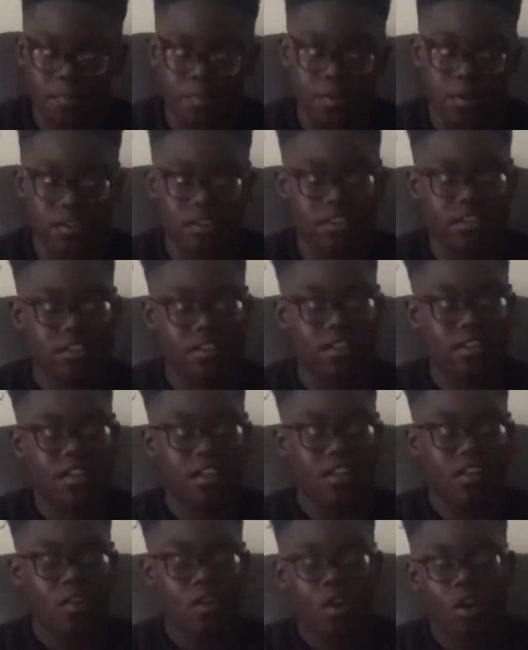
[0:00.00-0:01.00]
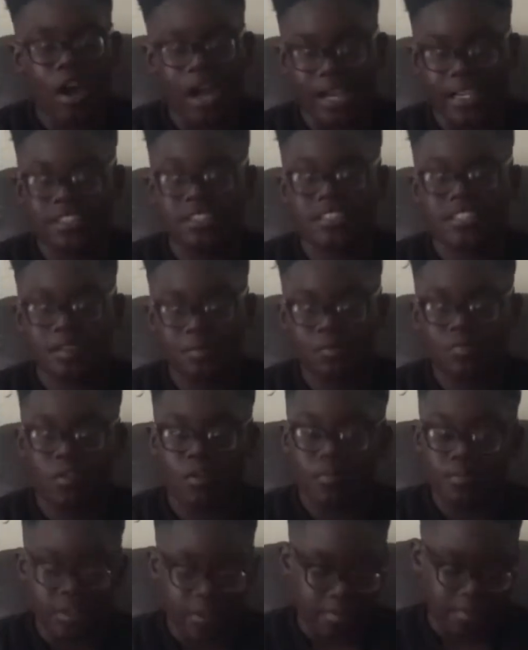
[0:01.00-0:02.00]
but I can sing
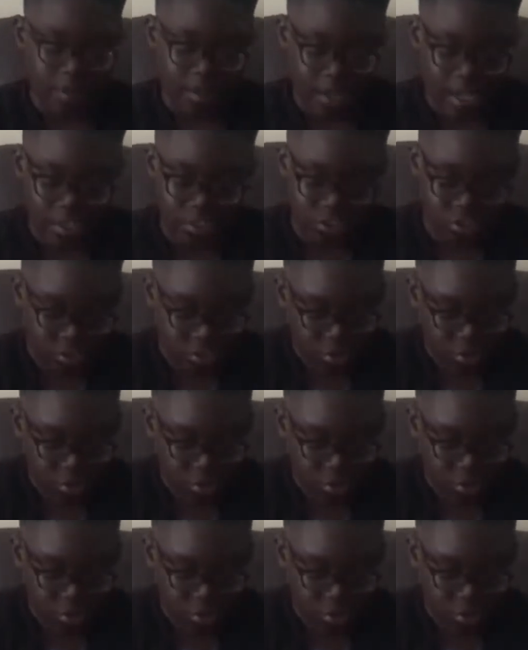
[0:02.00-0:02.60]
properly, but I just